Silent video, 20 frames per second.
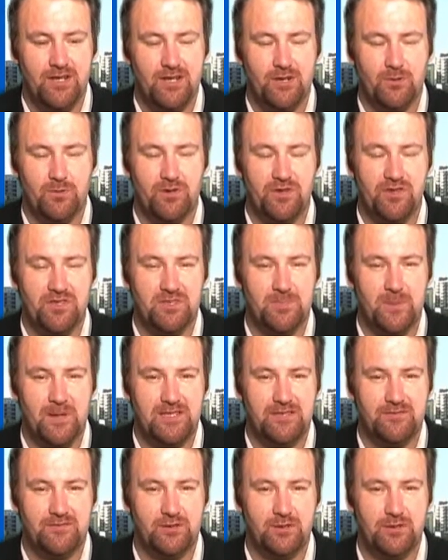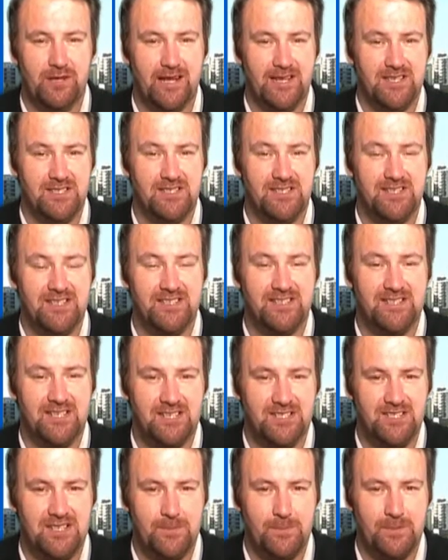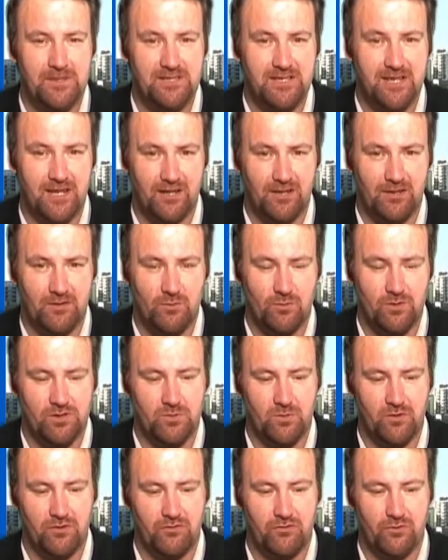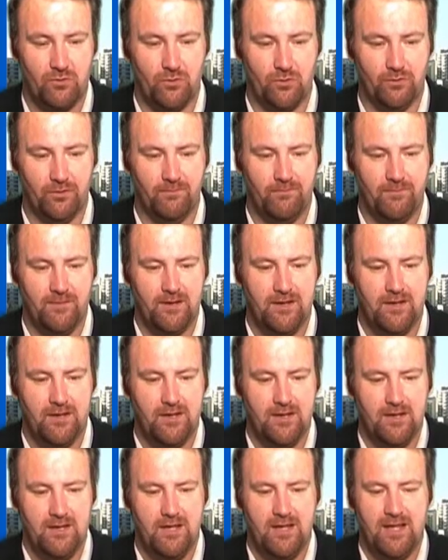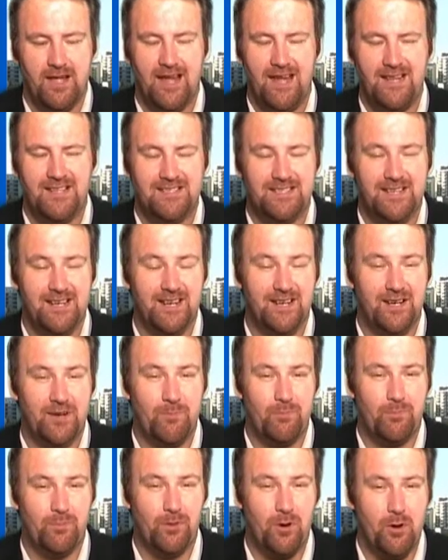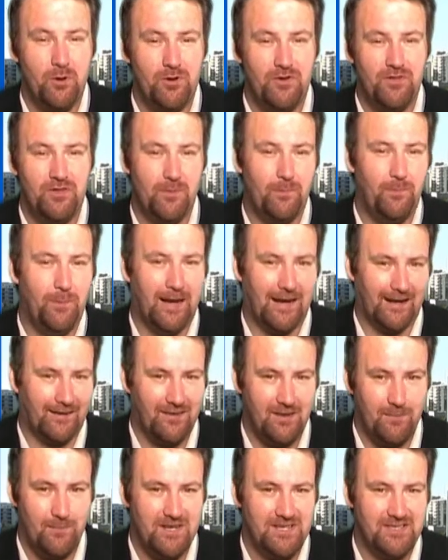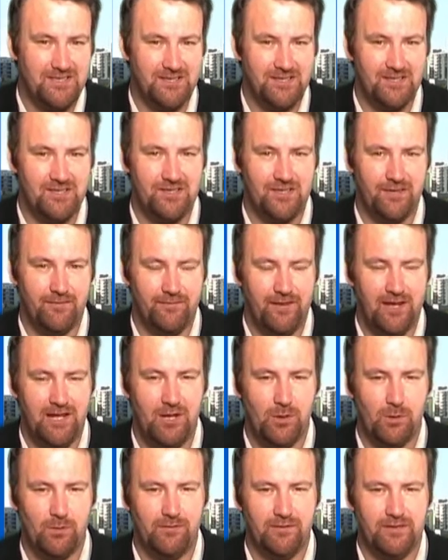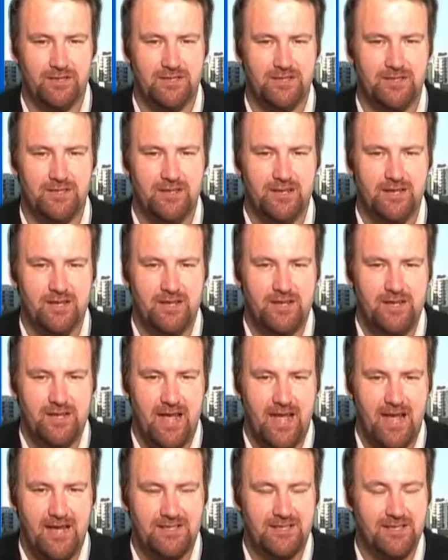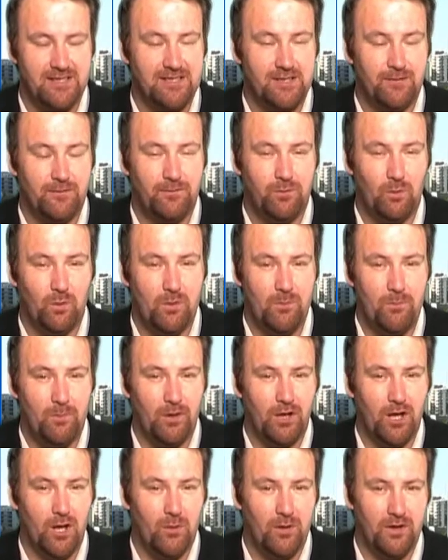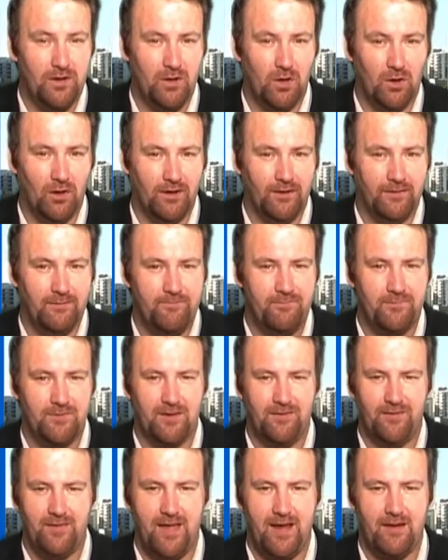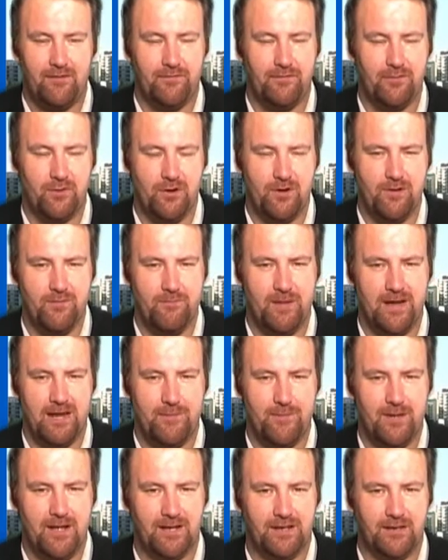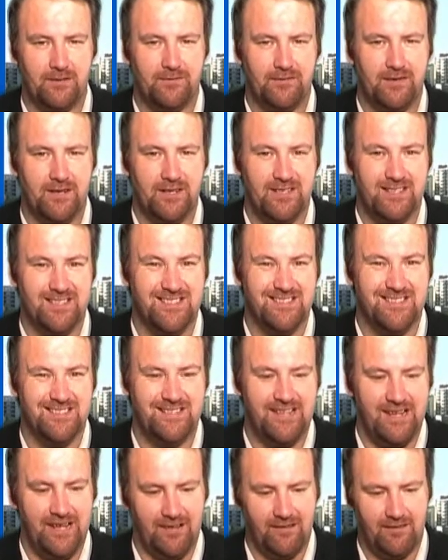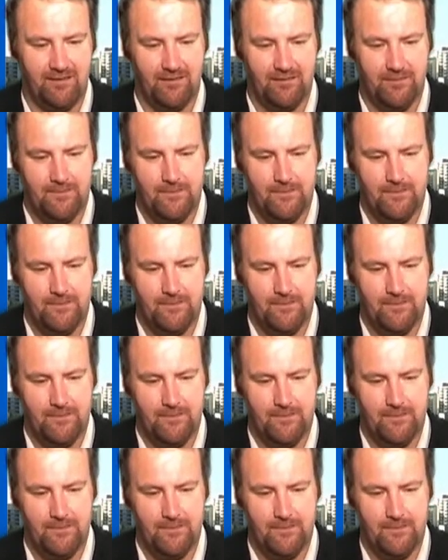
Within the space of 2 days, 60% was withdrawn. It said it had broken the buck. That means that the value of its assets had fallen below a dollar. And that, for a money market fund, is death.